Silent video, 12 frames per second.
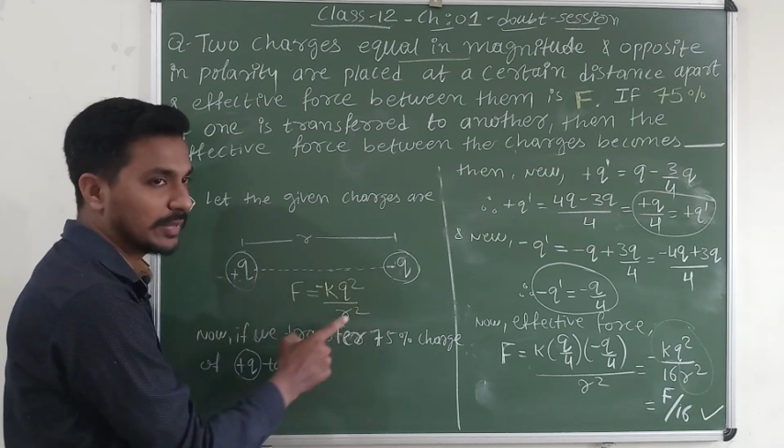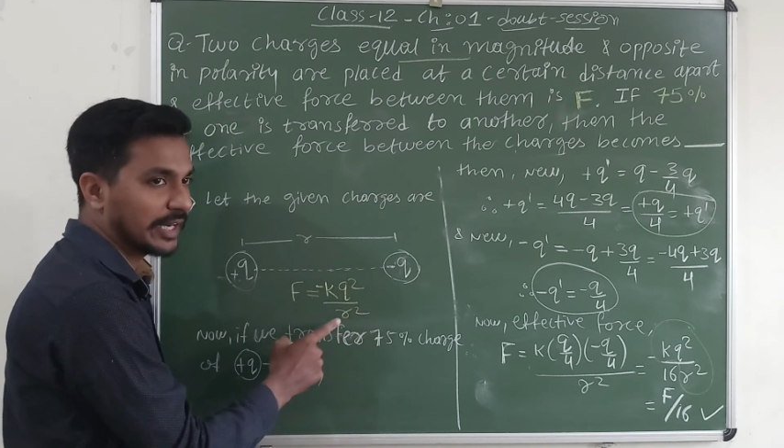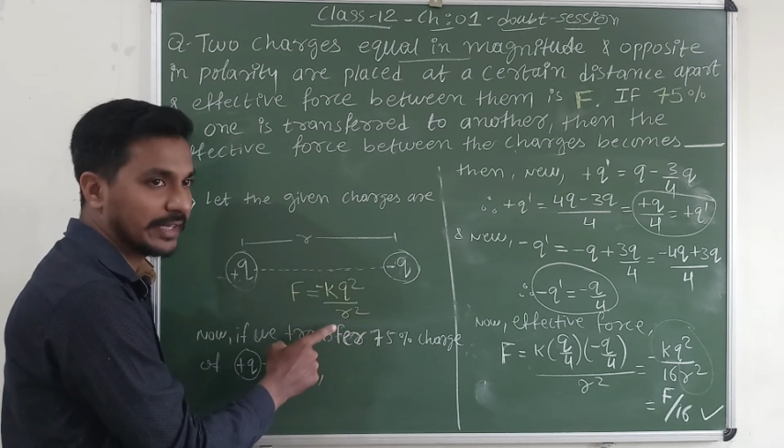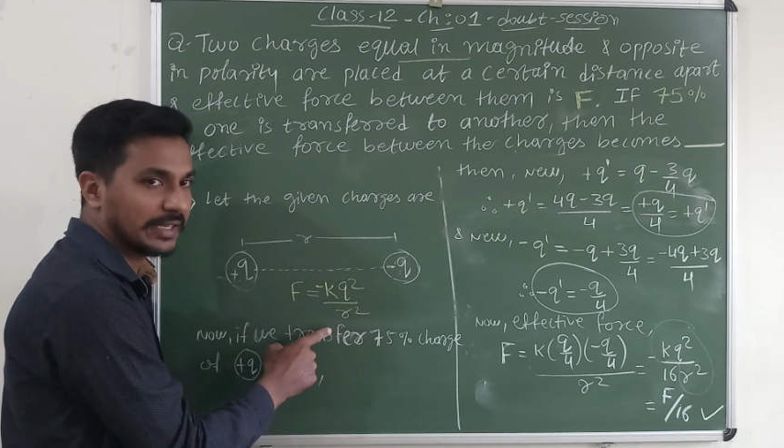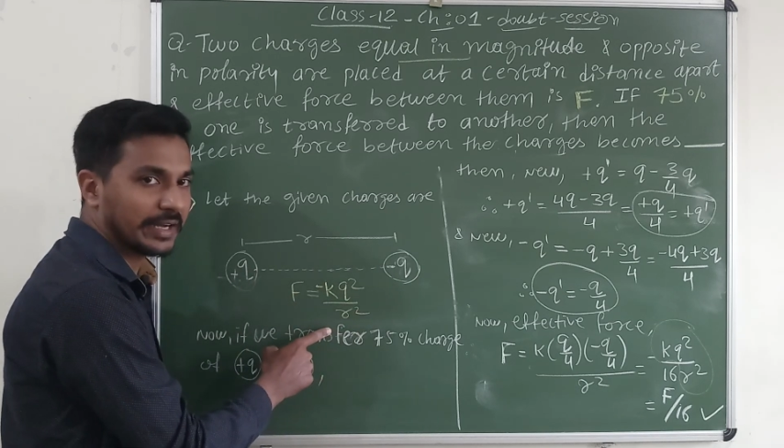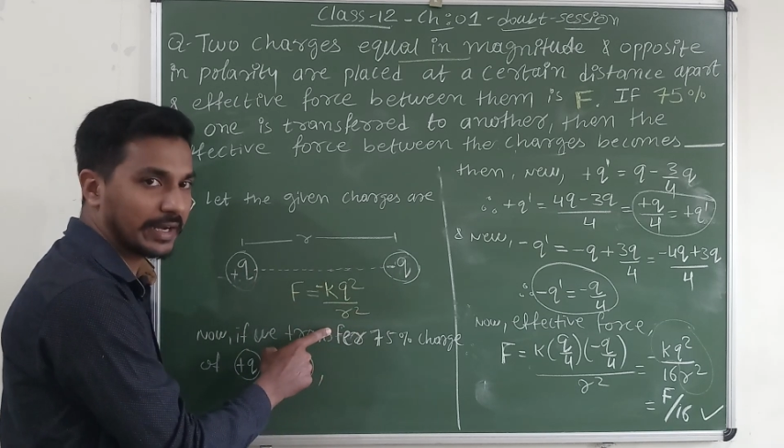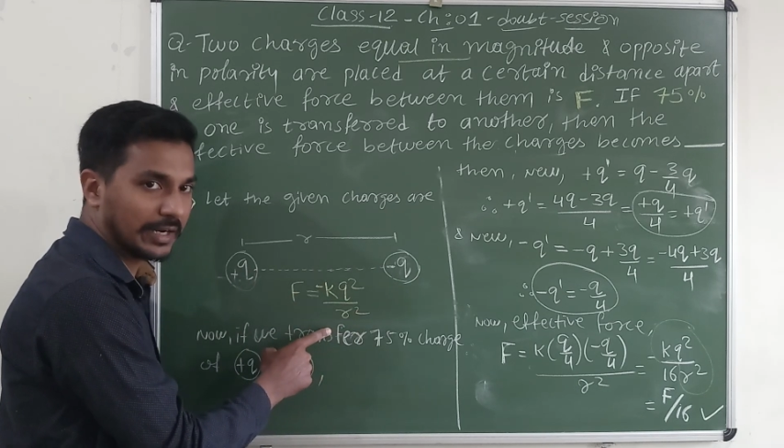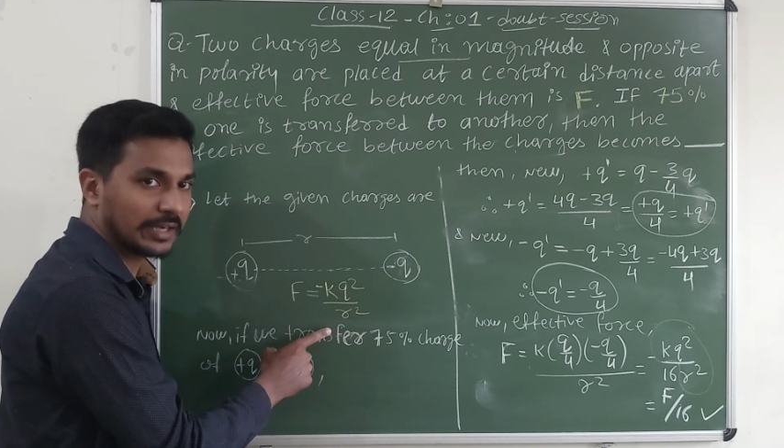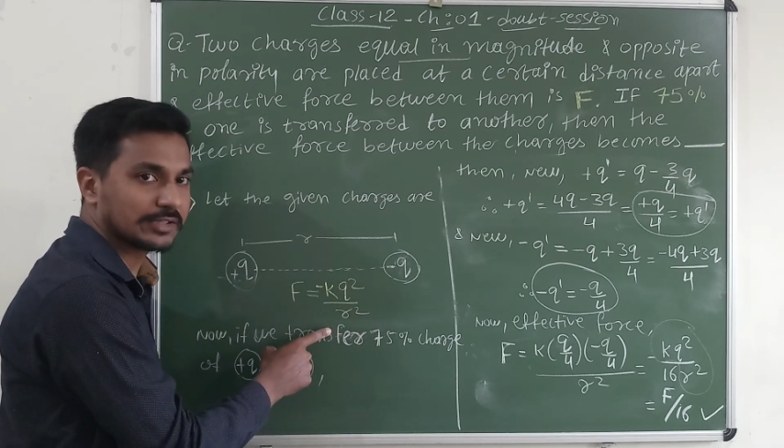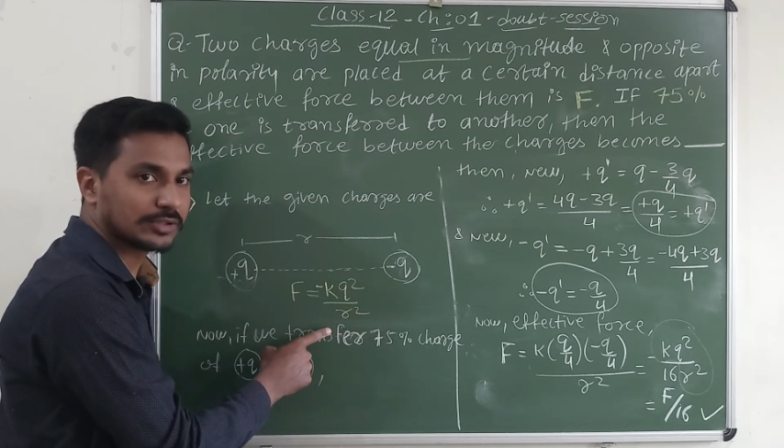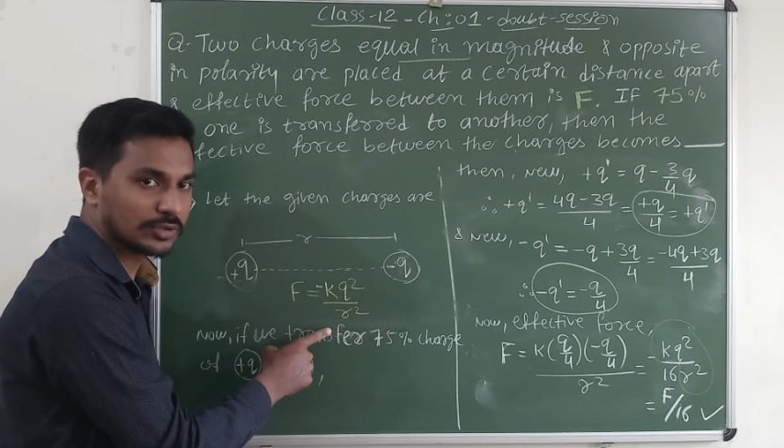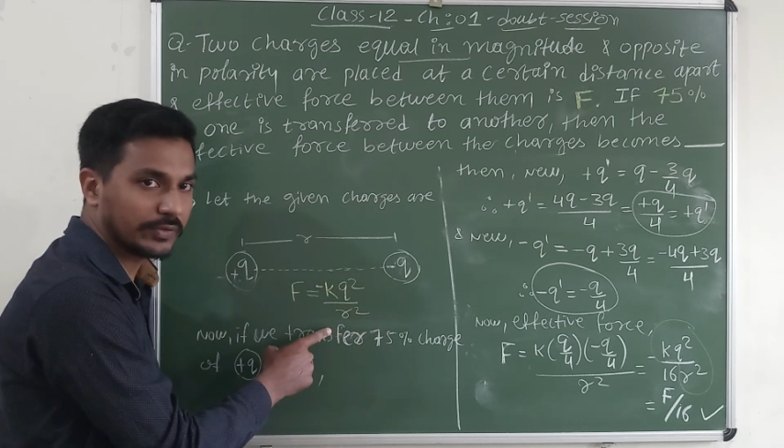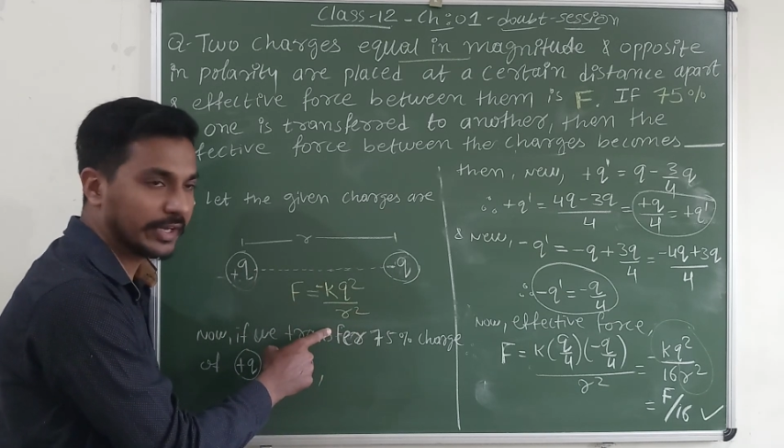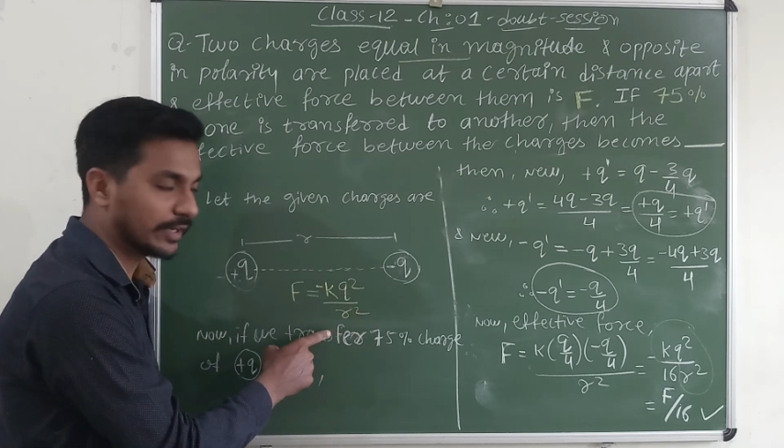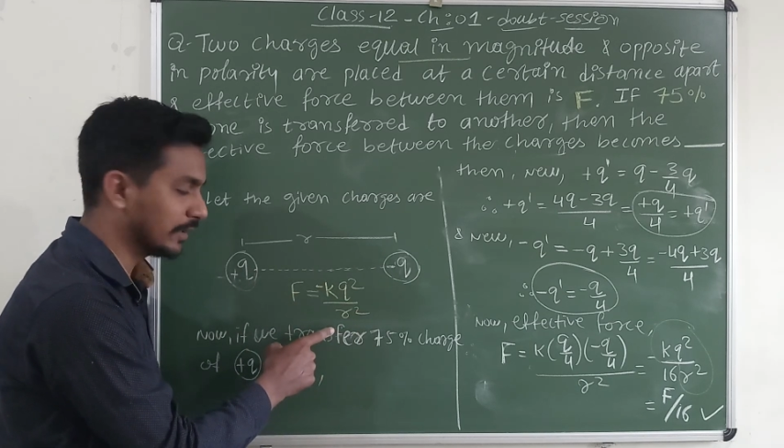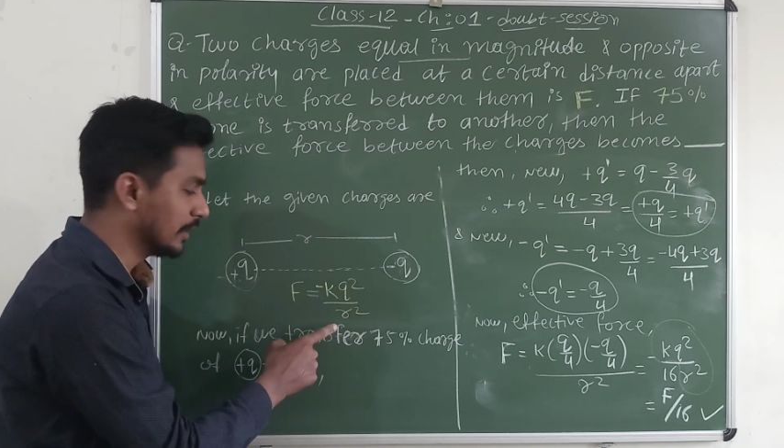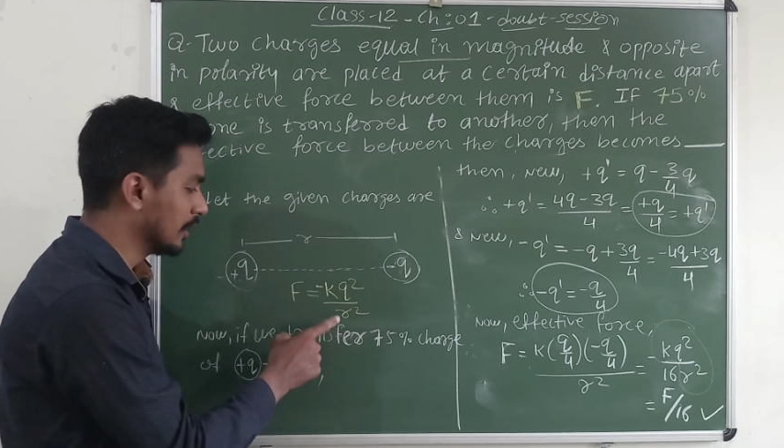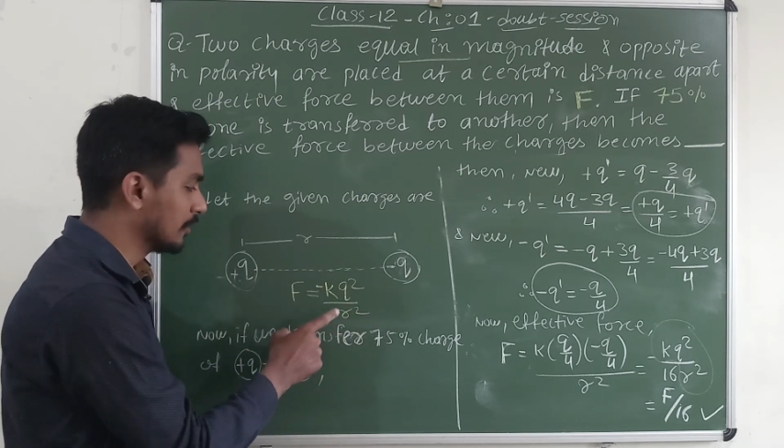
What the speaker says: by R square.